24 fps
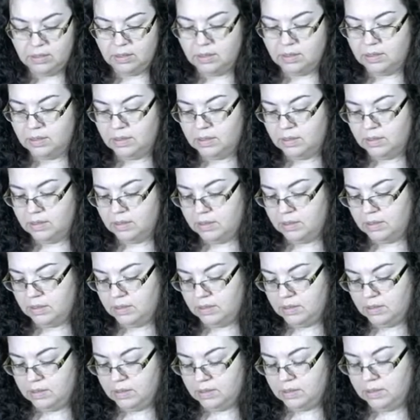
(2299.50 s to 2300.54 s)

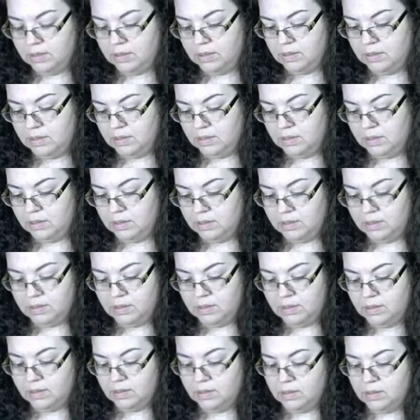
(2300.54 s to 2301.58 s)

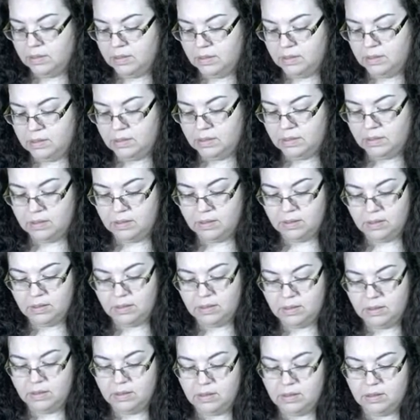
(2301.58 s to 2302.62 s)

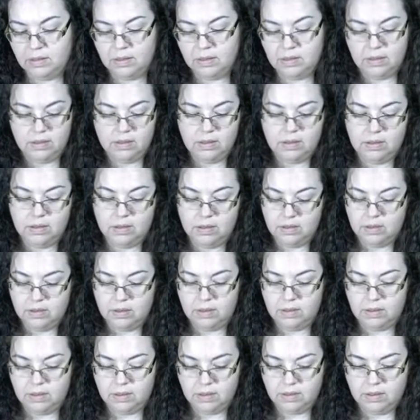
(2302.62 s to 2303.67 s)

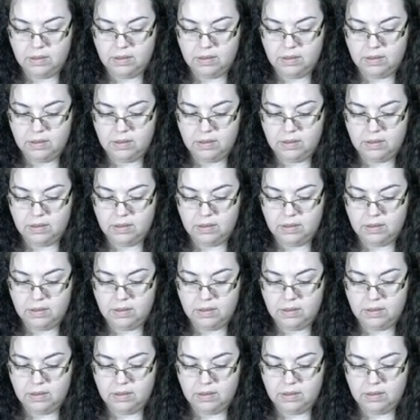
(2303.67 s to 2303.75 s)
No one is speaking in this clip.